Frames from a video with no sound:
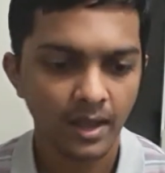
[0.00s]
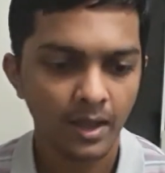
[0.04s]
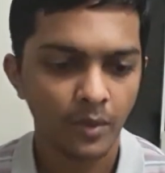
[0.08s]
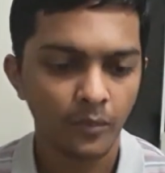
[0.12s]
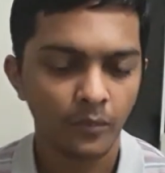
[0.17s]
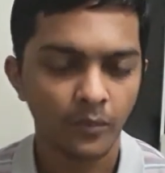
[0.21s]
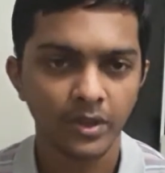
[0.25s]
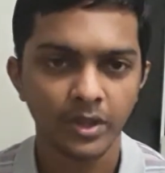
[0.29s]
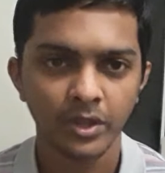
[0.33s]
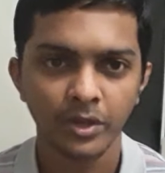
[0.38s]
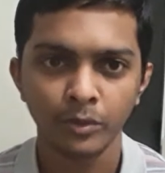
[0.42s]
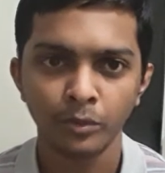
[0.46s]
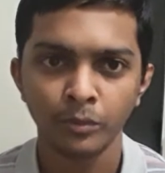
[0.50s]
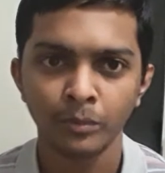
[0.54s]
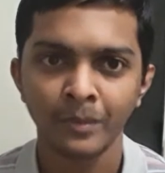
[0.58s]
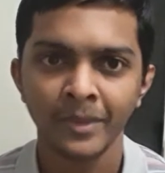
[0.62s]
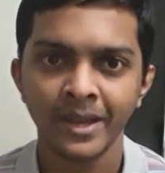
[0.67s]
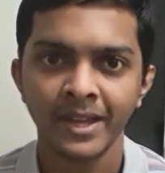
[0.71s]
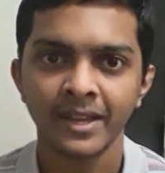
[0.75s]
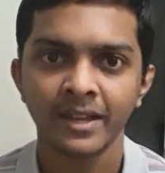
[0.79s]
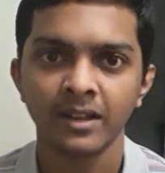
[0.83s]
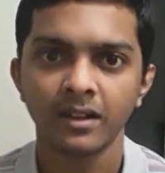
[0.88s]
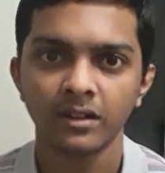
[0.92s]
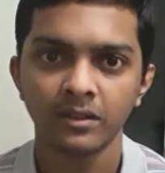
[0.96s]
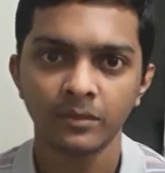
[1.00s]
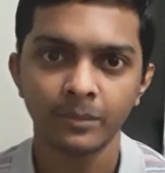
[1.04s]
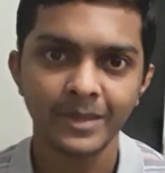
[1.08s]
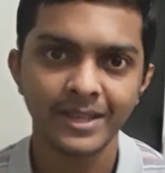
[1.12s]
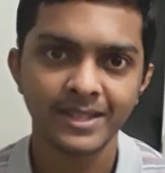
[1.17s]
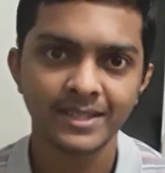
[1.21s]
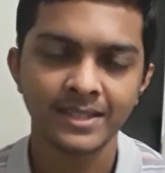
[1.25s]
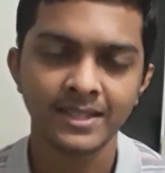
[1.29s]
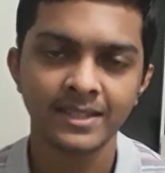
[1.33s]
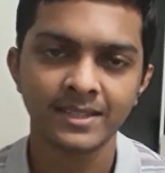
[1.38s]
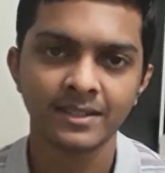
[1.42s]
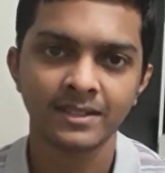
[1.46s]
Whether you make a
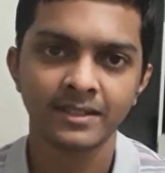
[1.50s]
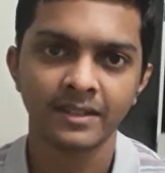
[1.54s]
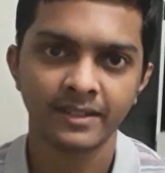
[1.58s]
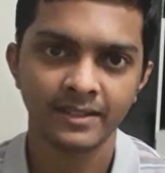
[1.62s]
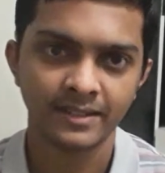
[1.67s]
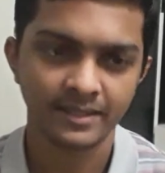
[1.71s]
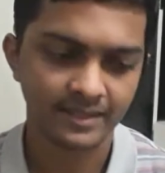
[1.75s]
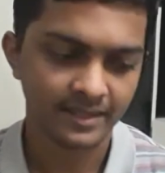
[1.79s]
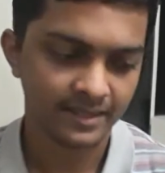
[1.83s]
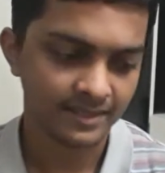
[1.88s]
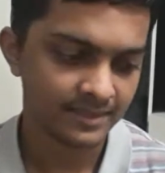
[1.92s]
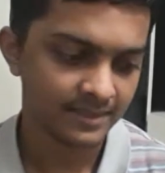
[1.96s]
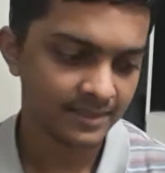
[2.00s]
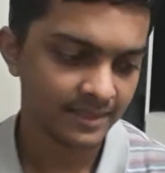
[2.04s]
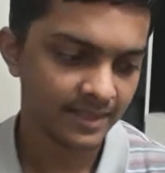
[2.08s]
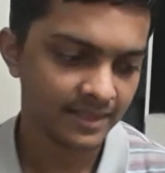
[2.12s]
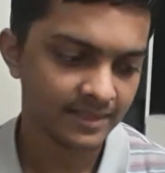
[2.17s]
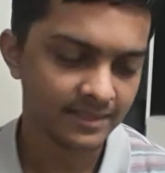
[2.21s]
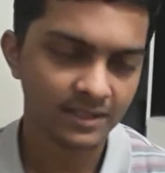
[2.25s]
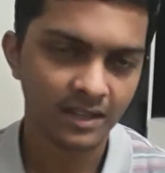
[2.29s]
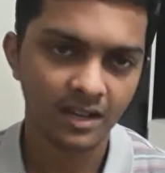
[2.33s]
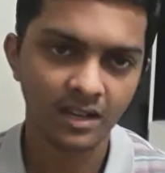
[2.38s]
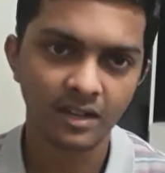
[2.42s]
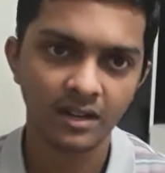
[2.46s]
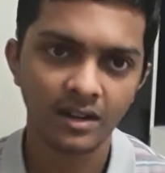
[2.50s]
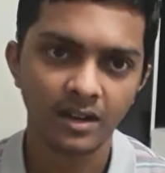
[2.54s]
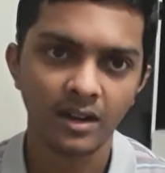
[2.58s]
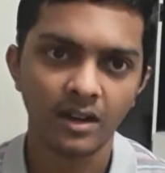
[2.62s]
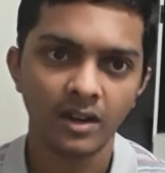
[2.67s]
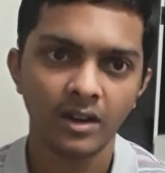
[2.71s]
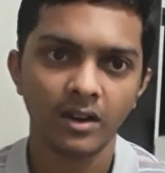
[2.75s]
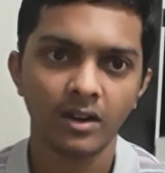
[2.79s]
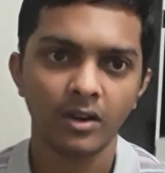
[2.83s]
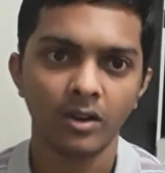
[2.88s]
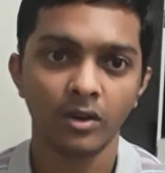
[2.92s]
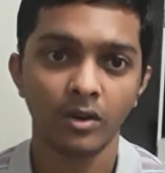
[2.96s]
basic CSR
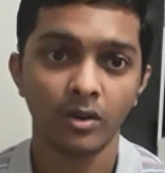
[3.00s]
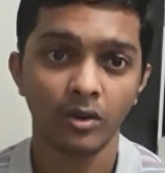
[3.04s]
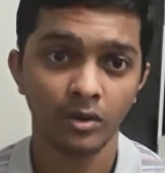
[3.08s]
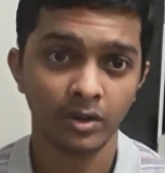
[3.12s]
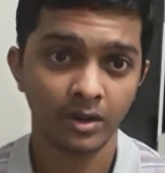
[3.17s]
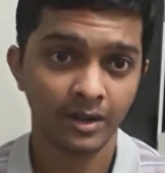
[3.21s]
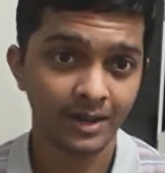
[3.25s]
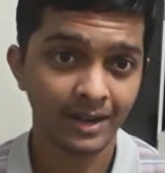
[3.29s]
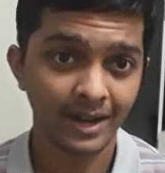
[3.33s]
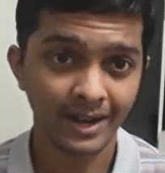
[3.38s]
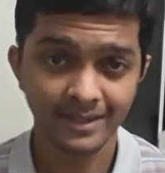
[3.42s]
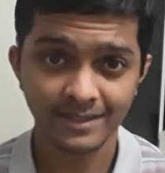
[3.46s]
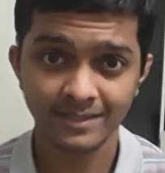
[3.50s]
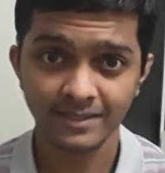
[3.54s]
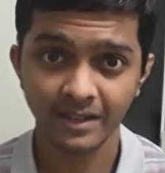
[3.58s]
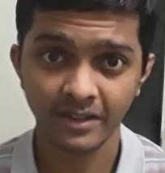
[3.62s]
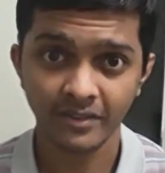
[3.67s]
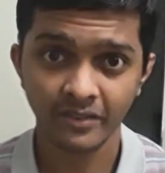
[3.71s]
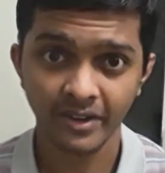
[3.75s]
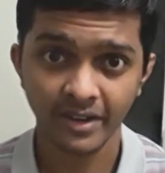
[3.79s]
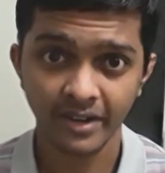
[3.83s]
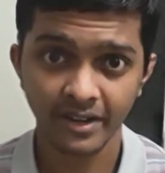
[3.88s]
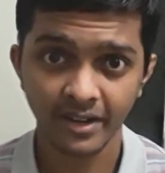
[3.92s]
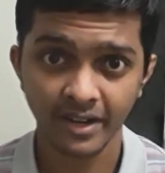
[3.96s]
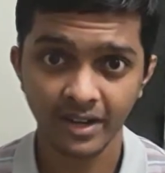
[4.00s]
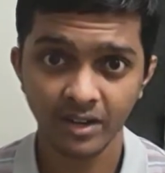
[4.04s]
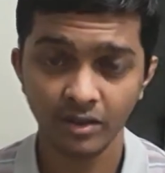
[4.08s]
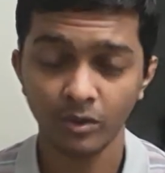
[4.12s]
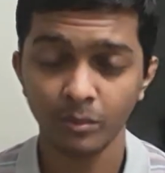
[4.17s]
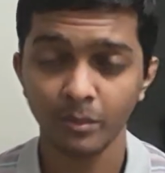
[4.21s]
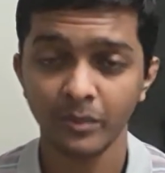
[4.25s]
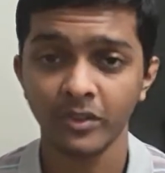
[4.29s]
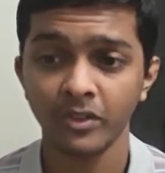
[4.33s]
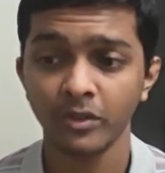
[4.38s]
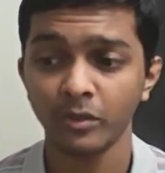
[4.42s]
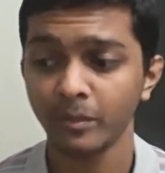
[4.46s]
or client-side rendering, or
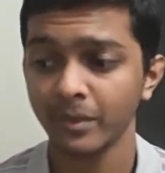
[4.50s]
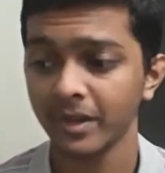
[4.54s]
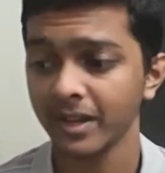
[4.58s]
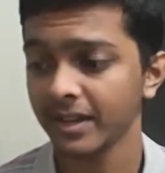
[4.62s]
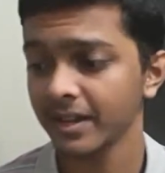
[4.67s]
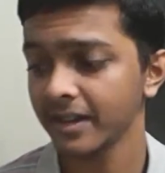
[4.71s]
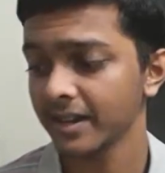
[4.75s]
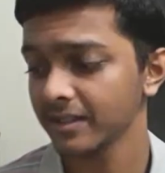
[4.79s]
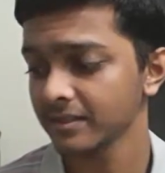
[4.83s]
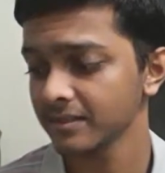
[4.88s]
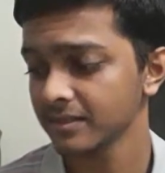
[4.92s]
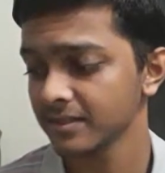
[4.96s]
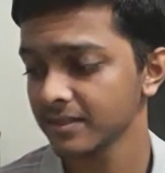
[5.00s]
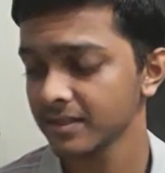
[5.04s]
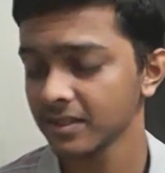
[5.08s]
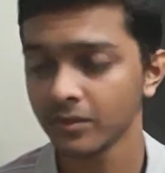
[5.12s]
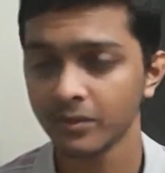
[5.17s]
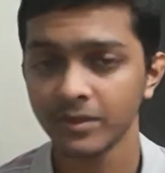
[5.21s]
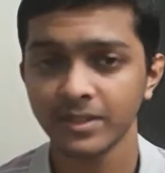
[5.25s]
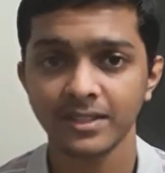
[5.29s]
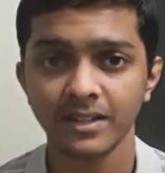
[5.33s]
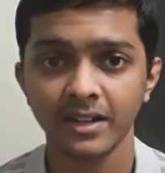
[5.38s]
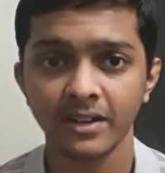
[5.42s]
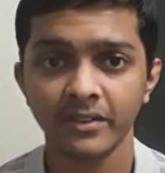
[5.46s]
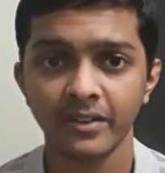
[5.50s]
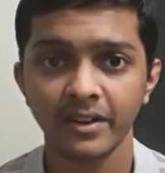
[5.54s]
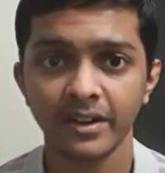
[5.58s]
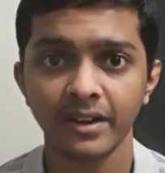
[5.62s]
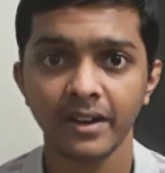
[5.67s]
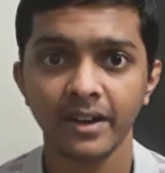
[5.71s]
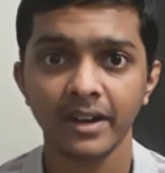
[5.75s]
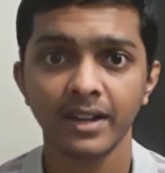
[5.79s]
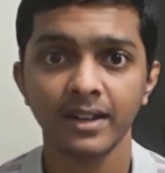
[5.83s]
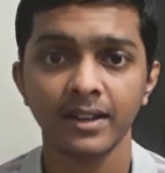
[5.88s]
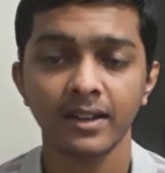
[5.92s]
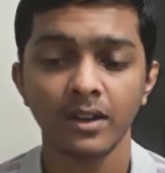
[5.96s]
whether you make it as a server-side
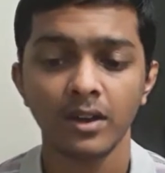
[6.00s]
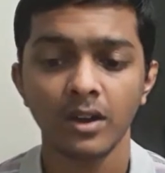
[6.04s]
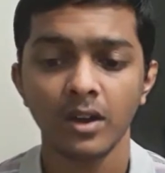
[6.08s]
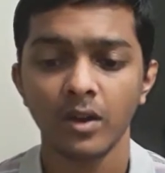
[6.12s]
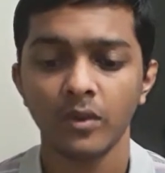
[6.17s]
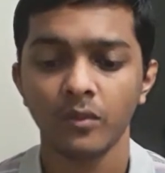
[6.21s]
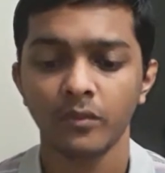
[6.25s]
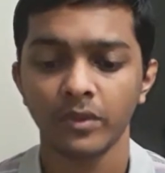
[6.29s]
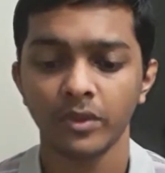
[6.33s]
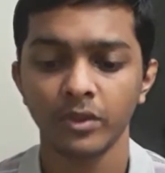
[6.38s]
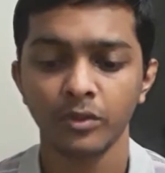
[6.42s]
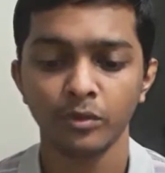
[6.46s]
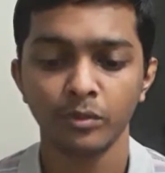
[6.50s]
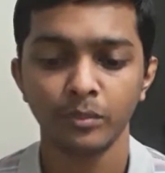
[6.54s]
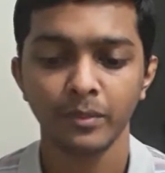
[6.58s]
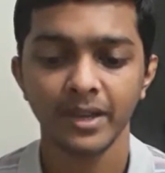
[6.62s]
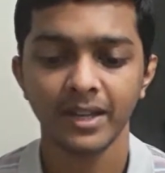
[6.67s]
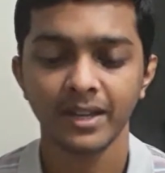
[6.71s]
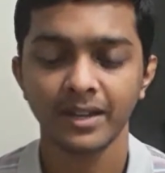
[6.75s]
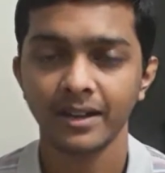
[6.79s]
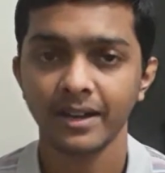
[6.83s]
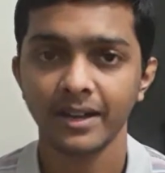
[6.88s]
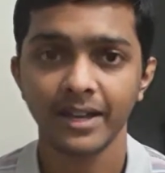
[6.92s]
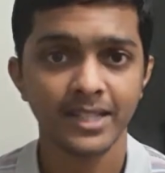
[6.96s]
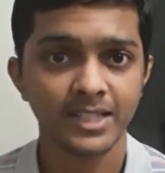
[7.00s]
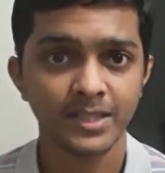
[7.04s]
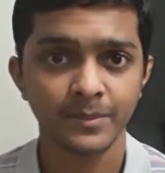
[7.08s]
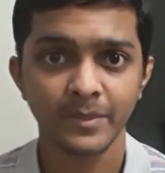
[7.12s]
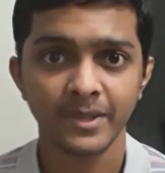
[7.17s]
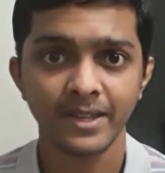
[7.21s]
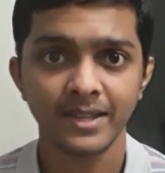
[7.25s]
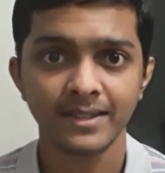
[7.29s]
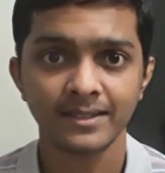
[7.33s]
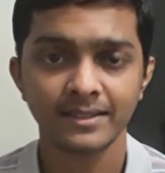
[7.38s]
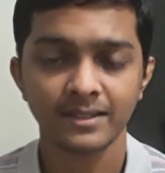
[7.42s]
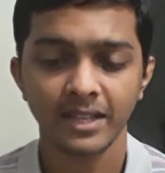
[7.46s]
rendering, whether you make
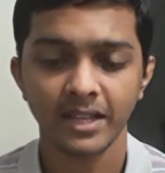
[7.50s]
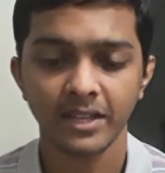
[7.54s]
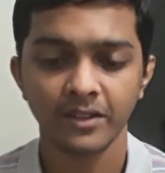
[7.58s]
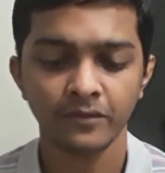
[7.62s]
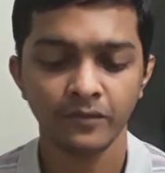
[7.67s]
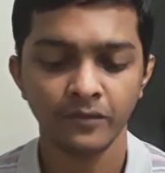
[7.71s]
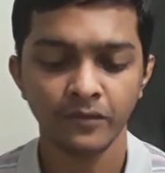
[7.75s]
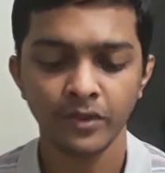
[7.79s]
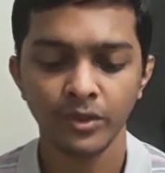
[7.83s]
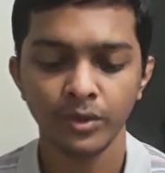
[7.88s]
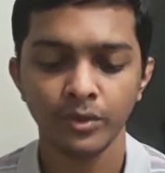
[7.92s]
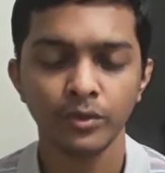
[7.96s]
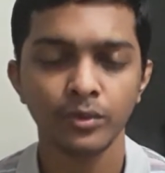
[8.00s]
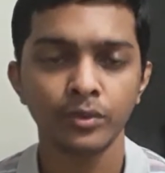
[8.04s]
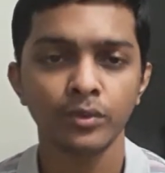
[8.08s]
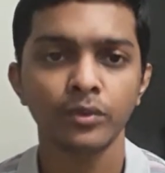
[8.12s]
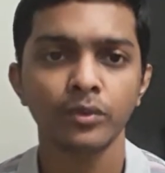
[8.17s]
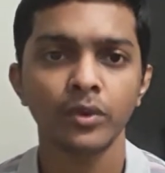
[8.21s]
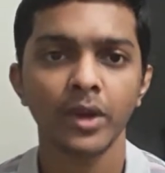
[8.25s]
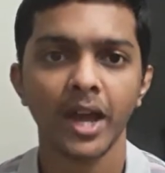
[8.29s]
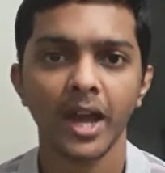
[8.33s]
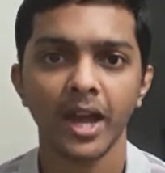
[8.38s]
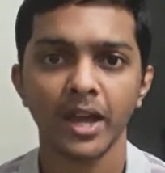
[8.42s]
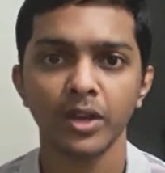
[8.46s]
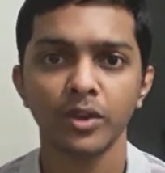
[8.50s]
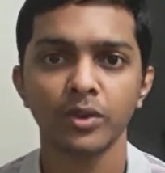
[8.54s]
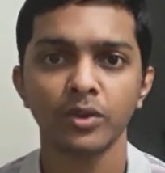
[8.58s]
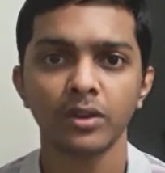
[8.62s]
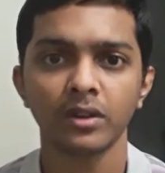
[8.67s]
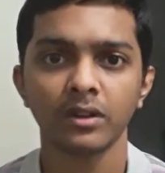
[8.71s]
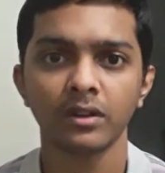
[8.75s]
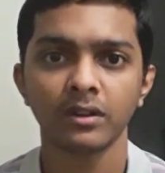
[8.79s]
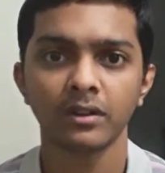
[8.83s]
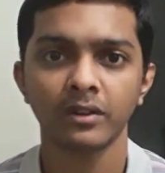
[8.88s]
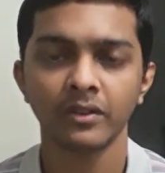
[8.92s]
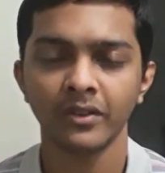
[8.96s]
SPAs like Vue,
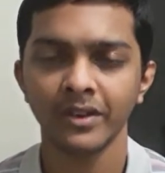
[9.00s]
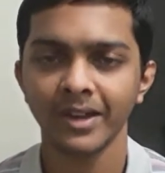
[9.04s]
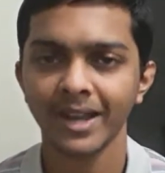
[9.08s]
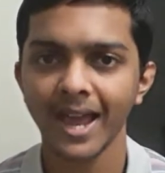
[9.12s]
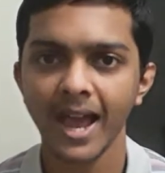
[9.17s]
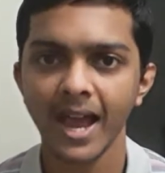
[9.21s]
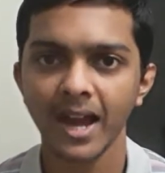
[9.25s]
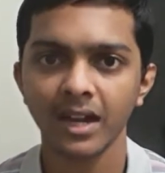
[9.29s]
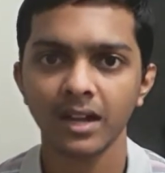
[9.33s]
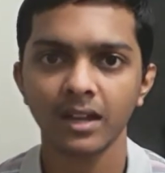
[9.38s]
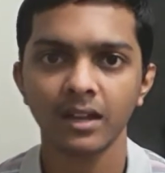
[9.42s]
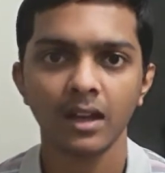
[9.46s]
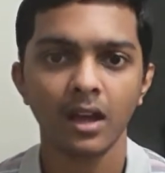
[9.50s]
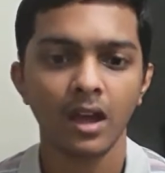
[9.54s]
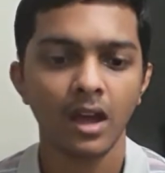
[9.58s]
Angular, React,